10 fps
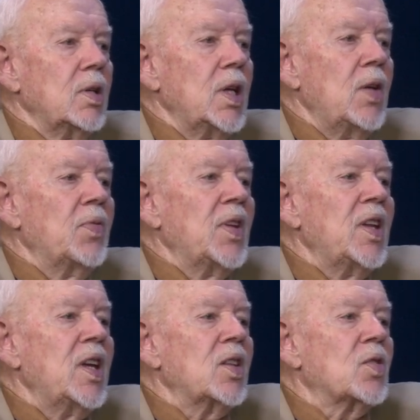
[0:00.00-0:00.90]
even
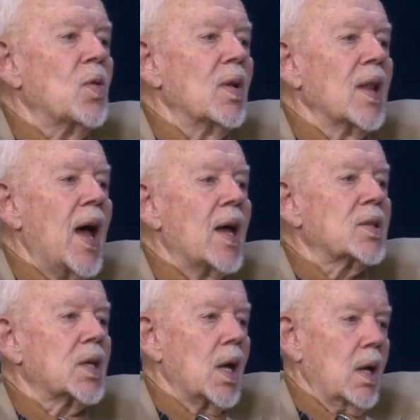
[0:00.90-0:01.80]
into
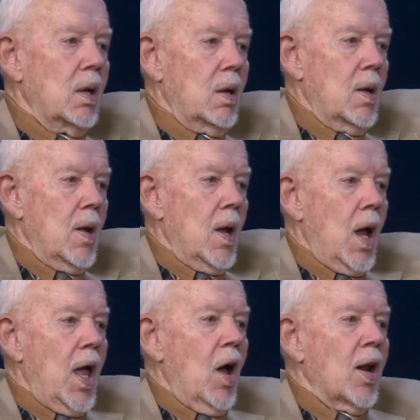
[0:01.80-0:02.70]
Alaska,
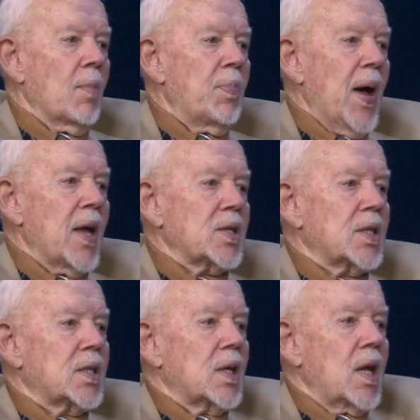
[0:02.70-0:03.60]
on a
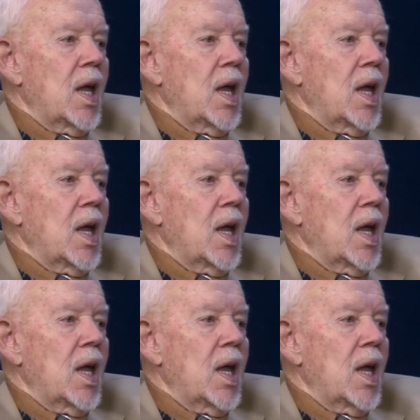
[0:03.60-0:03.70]
bus.